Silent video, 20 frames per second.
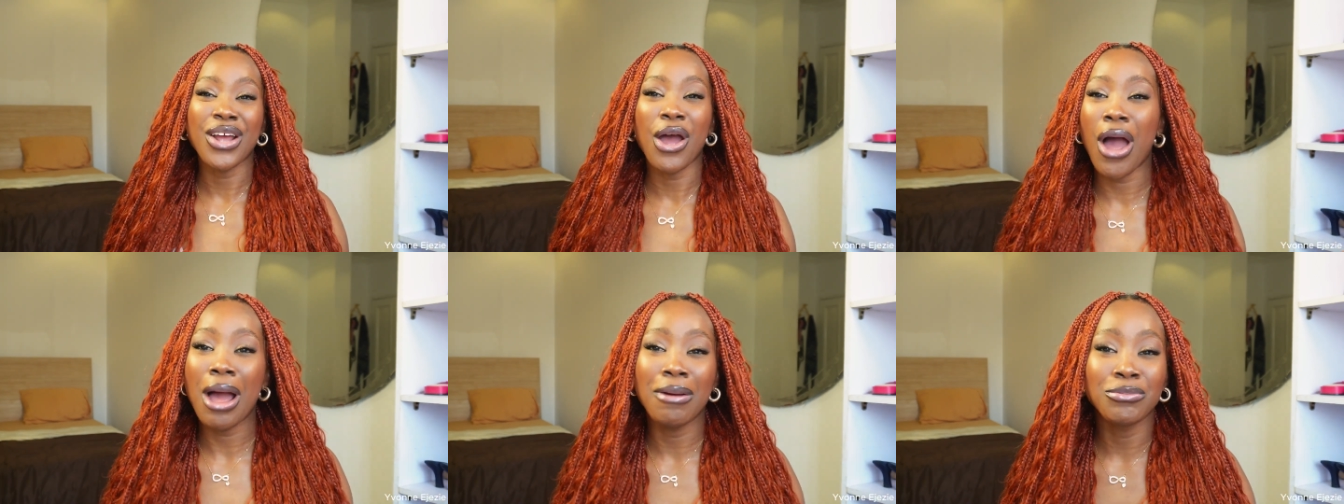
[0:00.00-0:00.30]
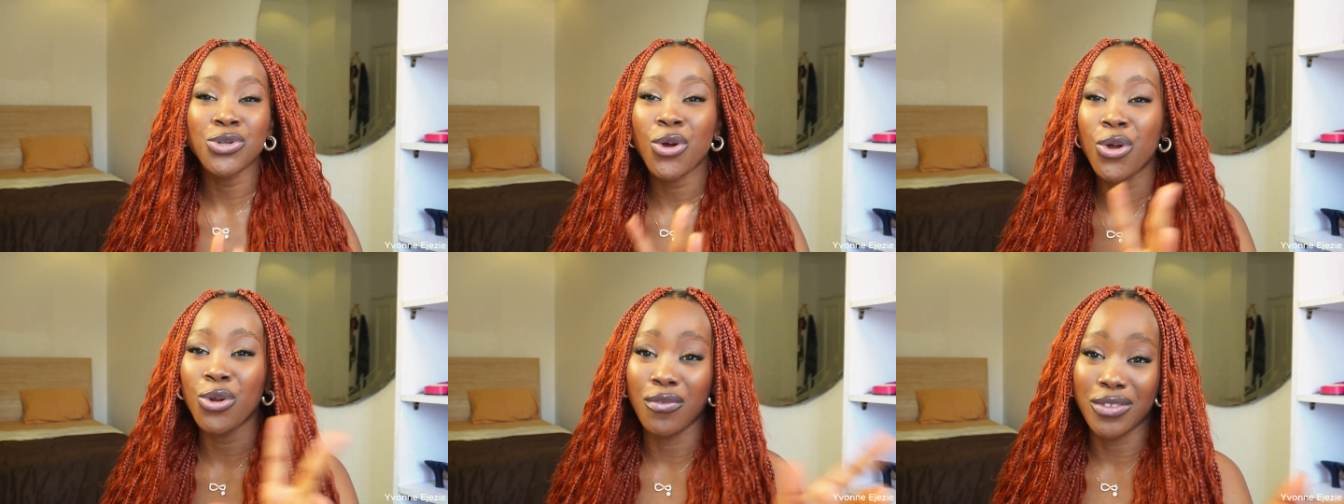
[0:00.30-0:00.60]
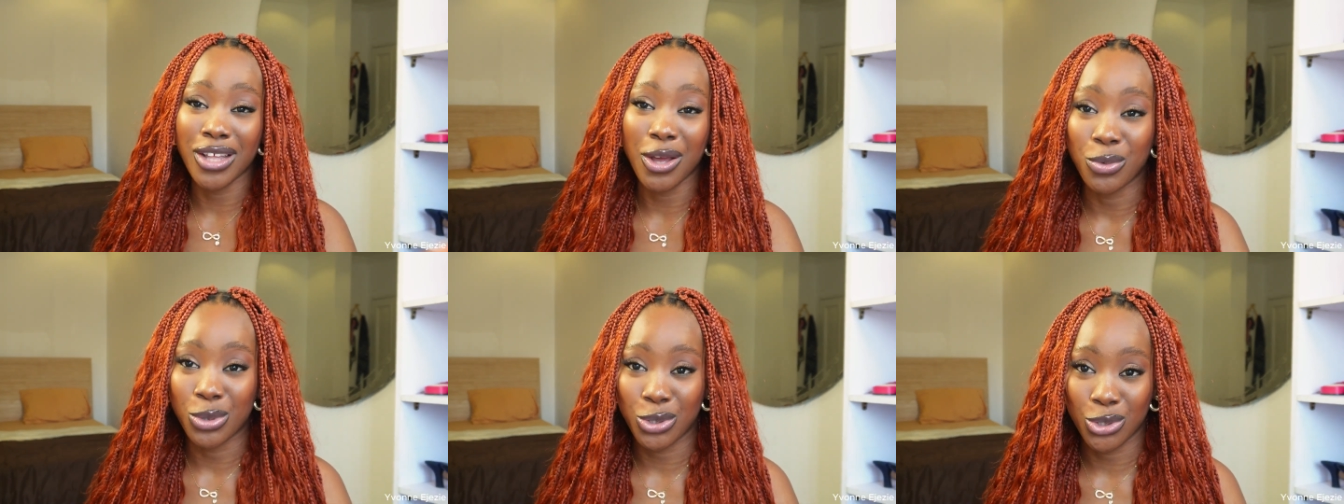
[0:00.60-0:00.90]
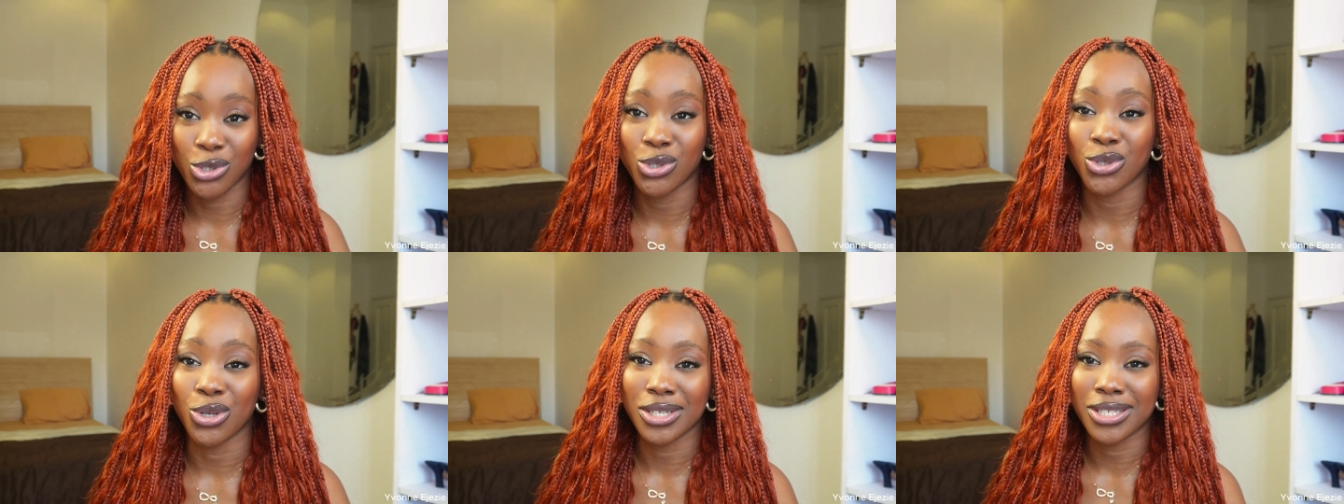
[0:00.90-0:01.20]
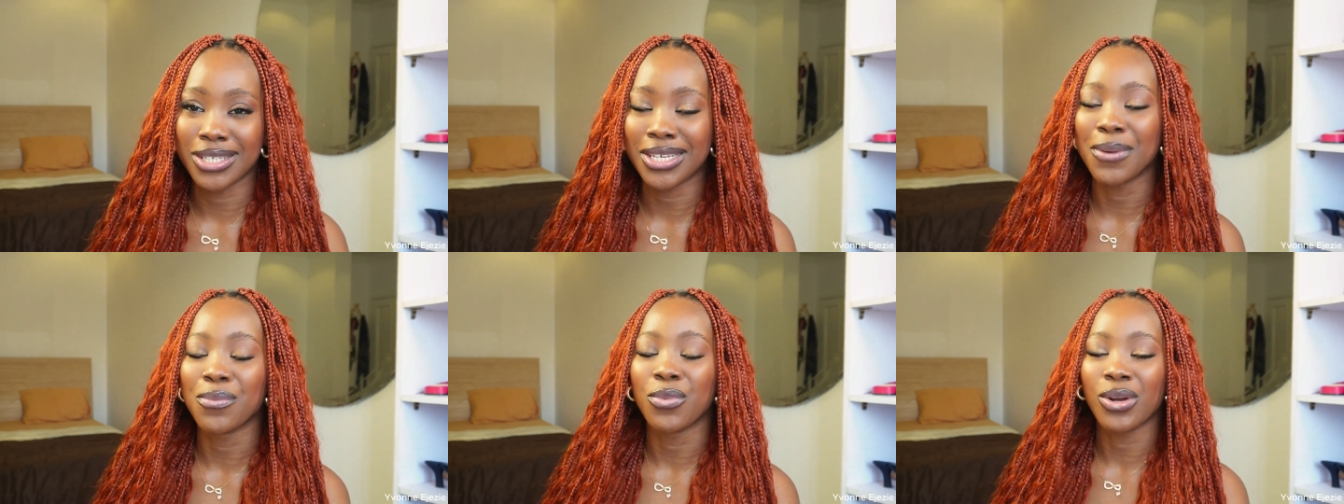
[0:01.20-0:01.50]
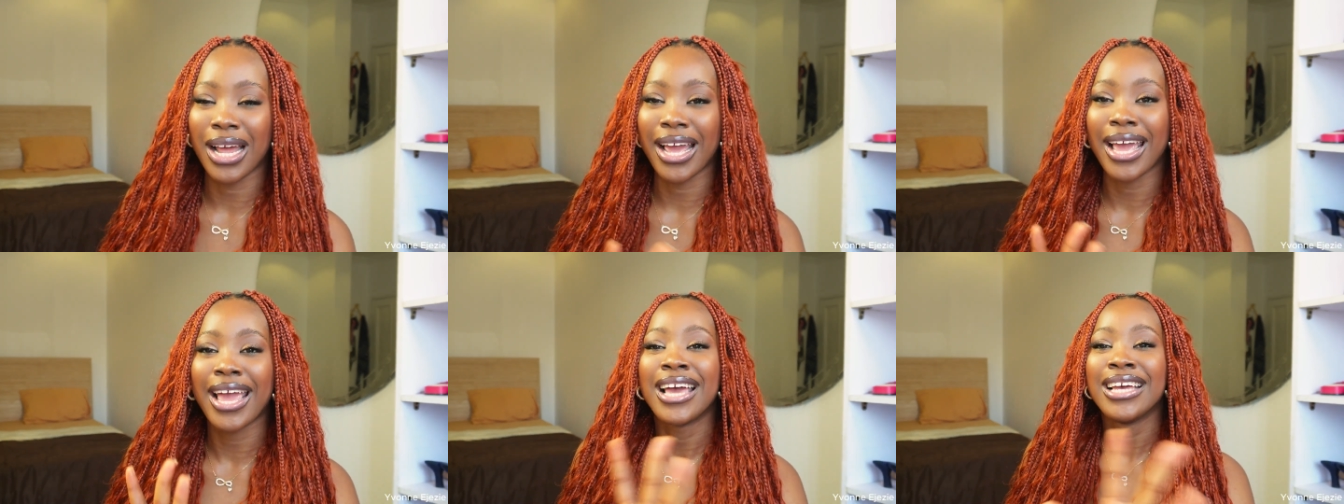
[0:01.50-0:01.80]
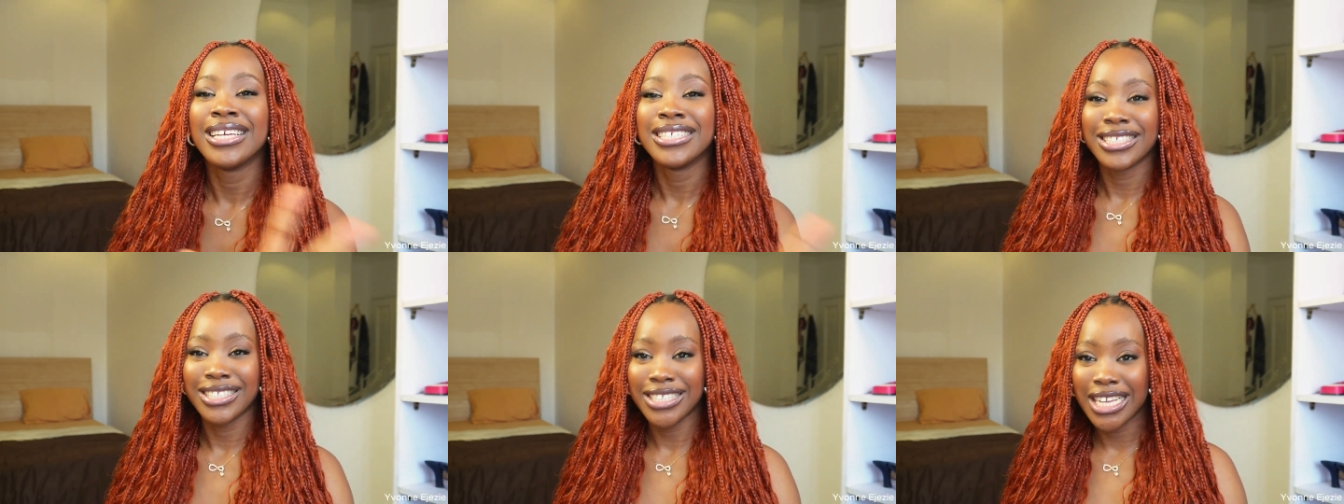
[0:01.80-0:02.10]
I'm sure all of them will suit your skin, but like
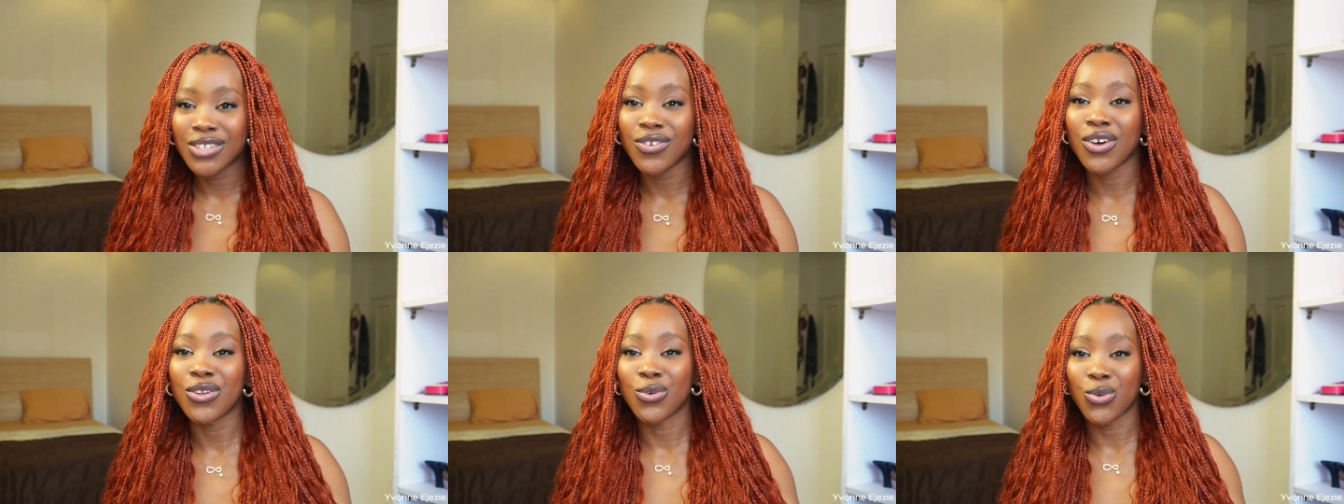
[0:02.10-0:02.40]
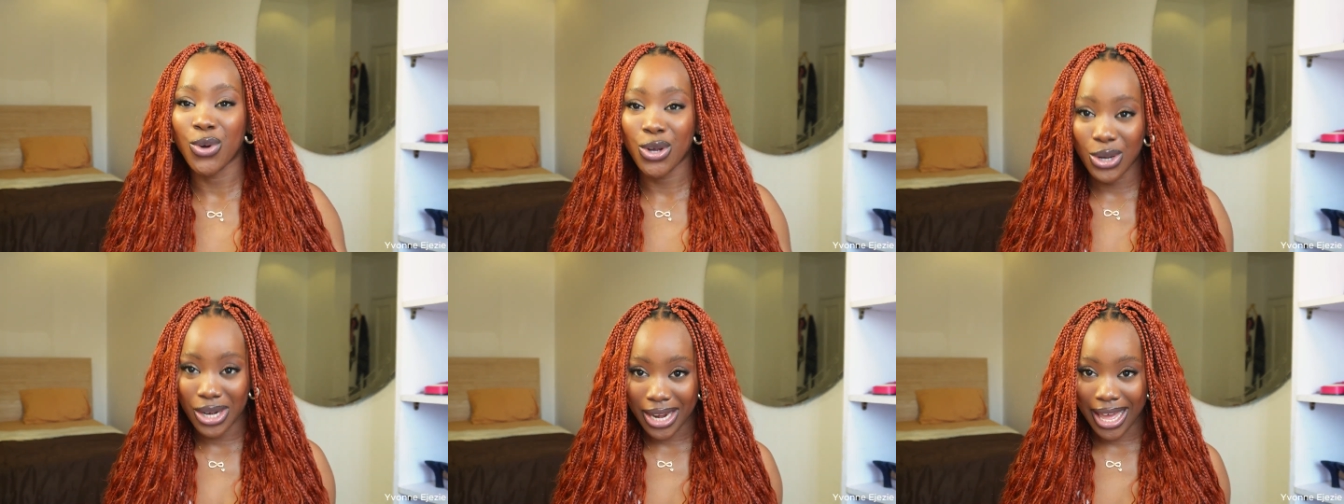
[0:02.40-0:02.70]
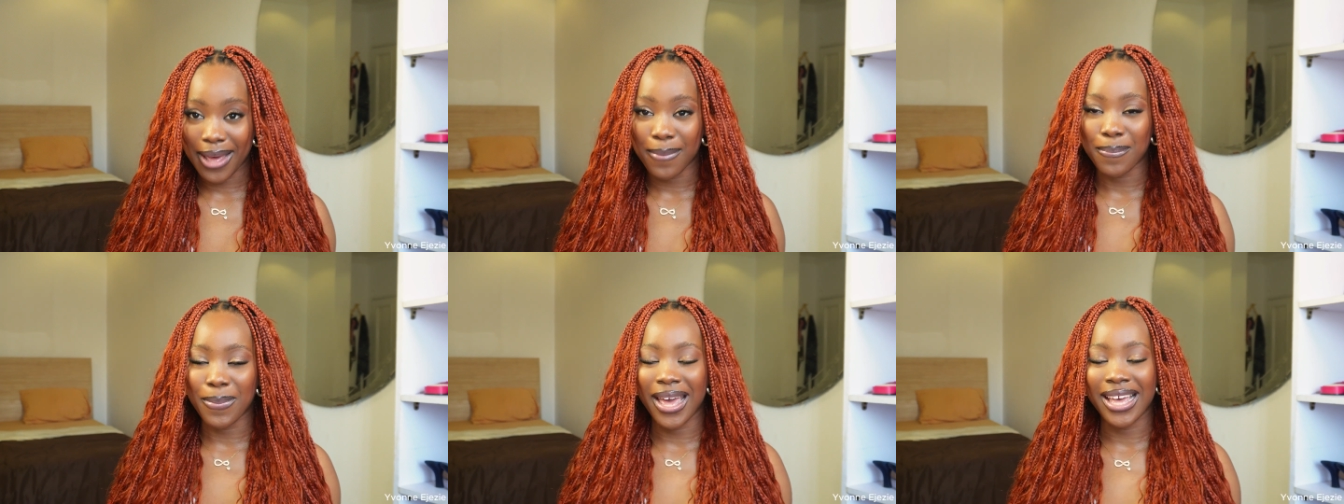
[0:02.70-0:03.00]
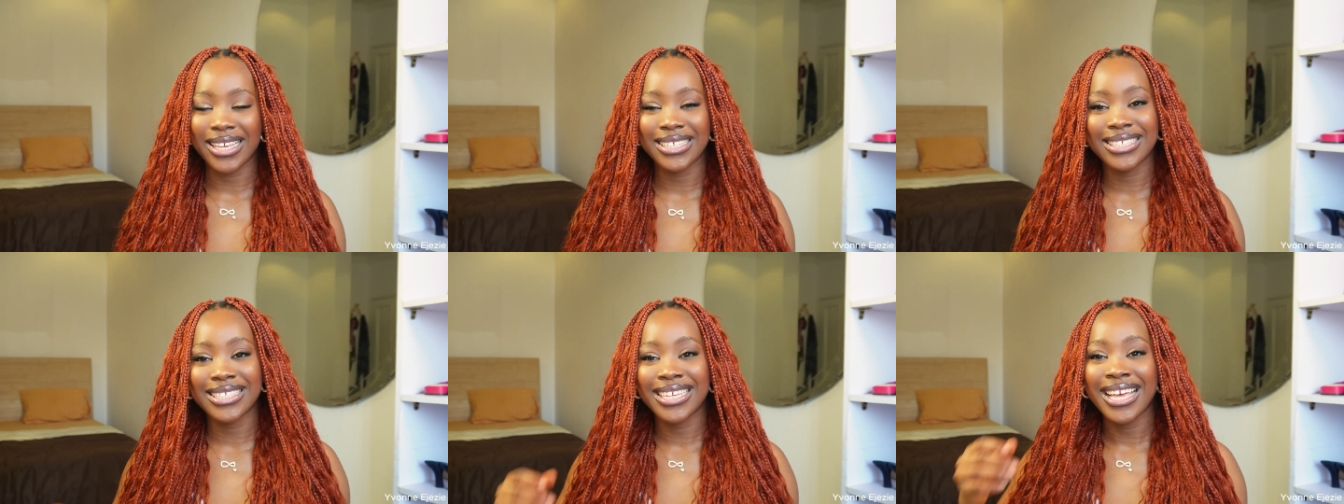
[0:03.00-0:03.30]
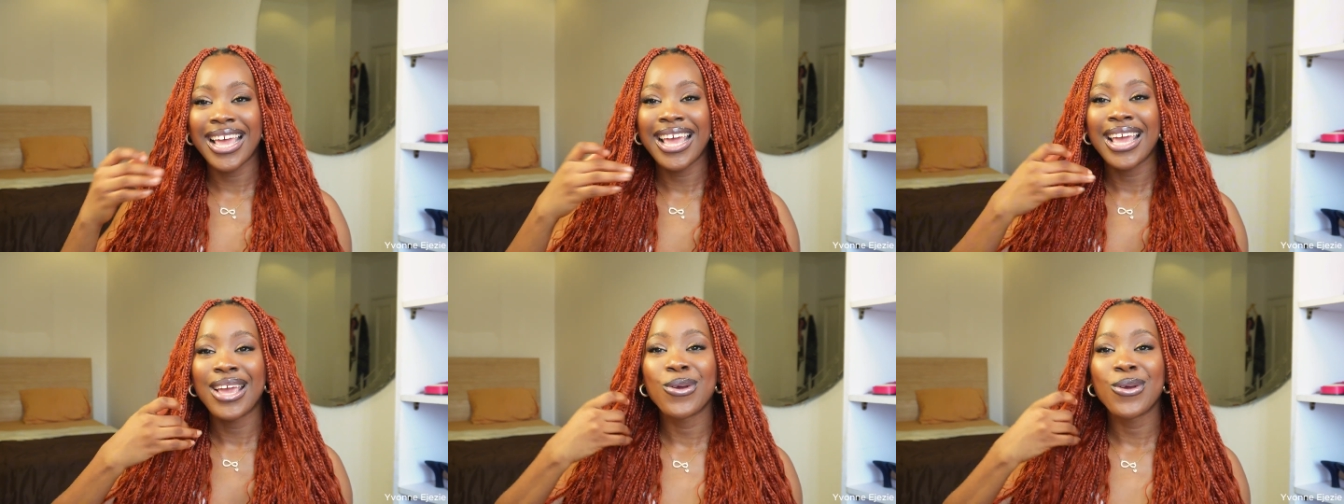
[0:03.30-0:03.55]
search for the one you like best,